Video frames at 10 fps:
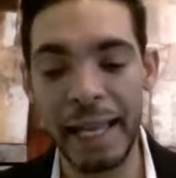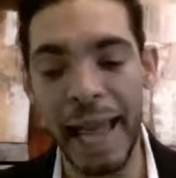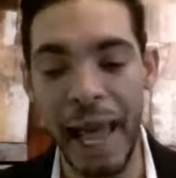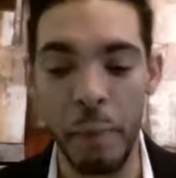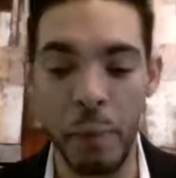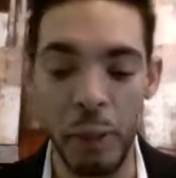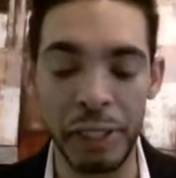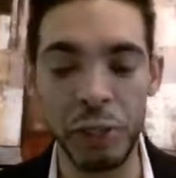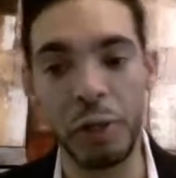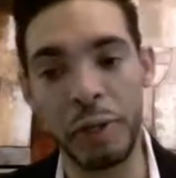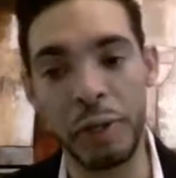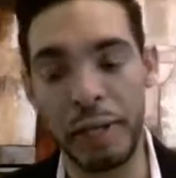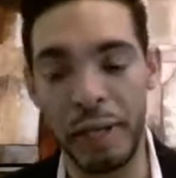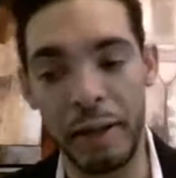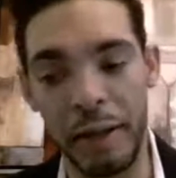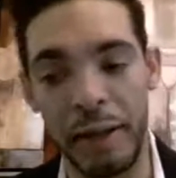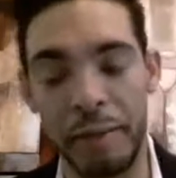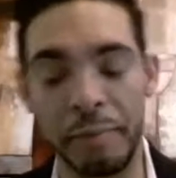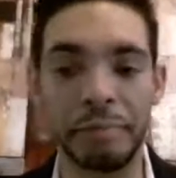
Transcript: at buildingenuity.com.